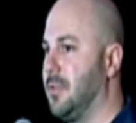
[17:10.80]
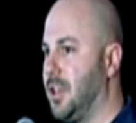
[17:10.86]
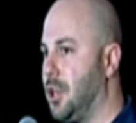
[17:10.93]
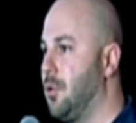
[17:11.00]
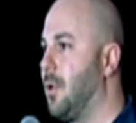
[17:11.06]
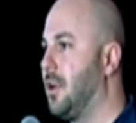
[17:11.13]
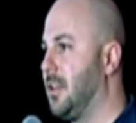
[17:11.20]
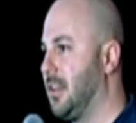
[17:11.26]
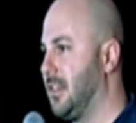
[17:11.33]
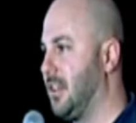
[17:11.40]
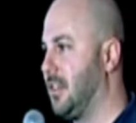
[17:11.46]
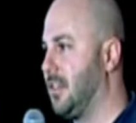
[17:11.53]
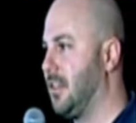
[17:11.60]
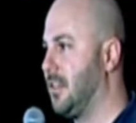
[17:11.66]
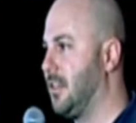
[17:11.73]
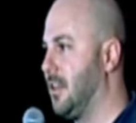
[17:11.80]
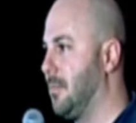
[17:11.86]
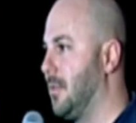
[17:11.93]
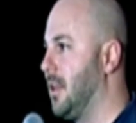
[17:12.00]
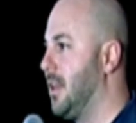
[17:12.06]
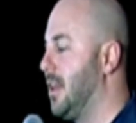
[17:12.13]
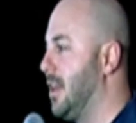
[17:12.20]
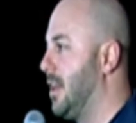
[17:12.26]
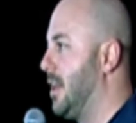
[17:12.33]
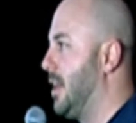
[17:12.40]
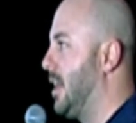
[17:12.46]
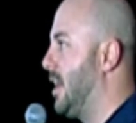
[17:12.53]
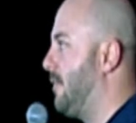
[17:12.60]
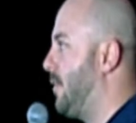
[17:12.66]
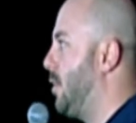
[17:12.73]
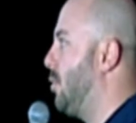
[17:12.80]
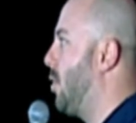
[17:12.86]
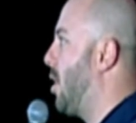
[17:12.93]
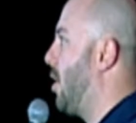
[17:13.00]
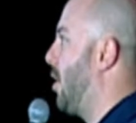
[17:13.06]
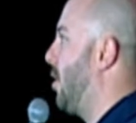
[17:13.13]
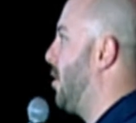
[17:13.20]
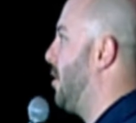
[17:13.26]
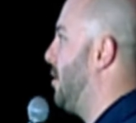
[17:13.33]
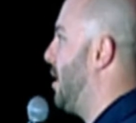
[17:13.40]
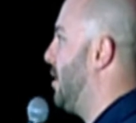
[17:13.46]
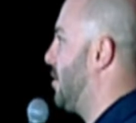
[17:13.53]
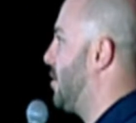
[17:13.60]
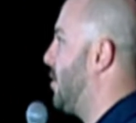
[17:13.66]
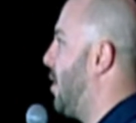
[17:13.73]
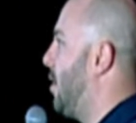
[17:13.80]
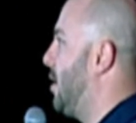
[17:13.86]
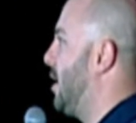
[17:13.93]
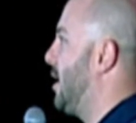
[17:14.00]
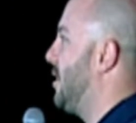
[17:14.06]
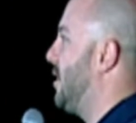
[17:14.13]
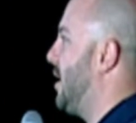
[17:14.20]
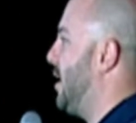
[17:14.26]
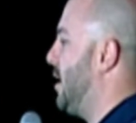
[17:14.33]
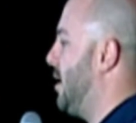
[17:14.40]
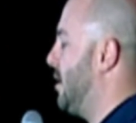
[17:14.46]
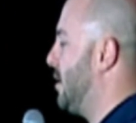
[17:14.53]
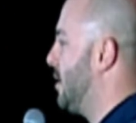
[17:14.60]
the UL listed system. If you are installing the